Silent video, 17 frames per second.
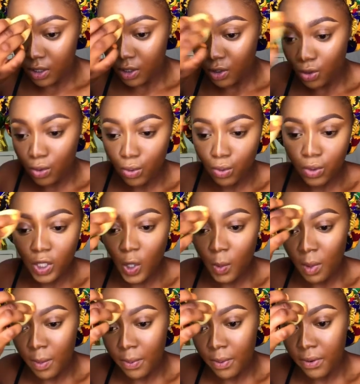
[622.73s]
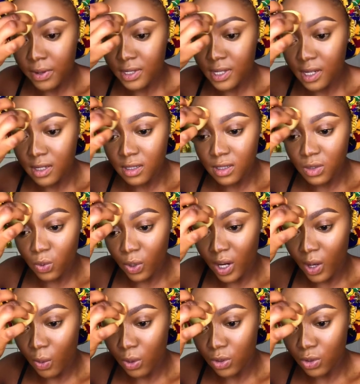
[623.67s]
you know, tell my parents that this is what
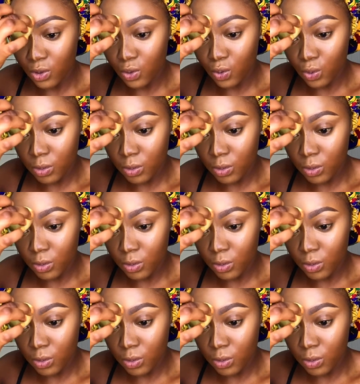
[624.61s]
I want to do.